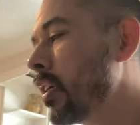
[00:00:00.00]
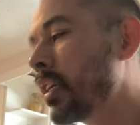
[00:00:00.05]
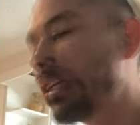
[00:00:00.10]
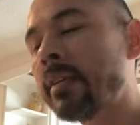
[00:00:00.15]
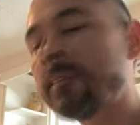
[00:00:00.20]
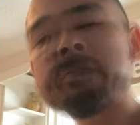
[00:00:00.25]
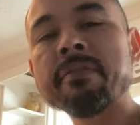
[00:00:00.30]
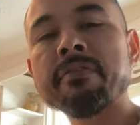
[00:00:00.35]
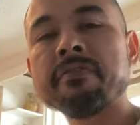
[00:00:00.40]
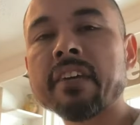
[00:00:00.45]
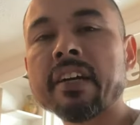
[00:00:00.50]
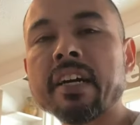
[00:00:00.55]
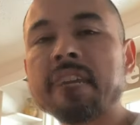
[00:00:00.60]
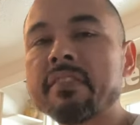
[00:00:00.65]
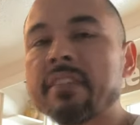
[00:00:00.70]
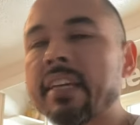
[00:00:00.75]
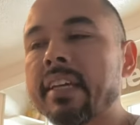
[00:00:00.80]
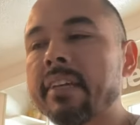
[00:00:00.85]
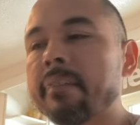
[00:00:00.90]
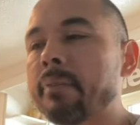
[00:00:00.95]
Keep it
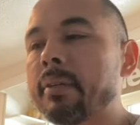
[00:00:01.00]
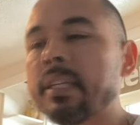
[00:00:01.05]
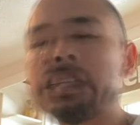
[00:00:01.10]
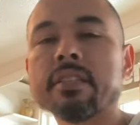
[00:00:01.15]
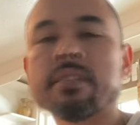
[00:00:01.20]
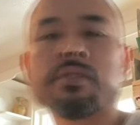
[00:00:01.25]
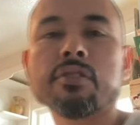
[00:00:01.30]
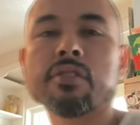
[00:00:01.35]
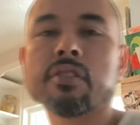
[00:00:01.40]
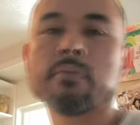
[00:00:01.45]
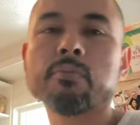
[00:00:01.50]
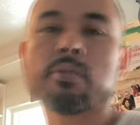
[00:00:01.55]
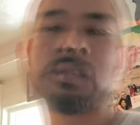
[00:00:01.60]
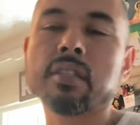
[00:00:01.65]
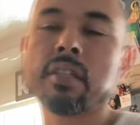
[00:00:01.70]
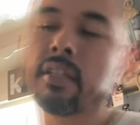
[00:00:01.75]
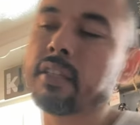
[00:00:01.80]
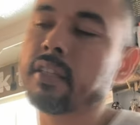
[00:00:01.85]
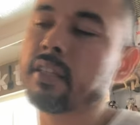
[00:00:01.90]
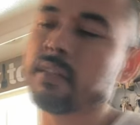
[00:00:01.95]
5 to 8 minutes or some
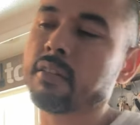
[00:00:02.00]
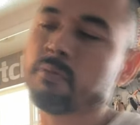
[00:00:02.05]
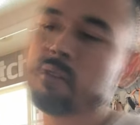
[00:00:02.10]
shit like that.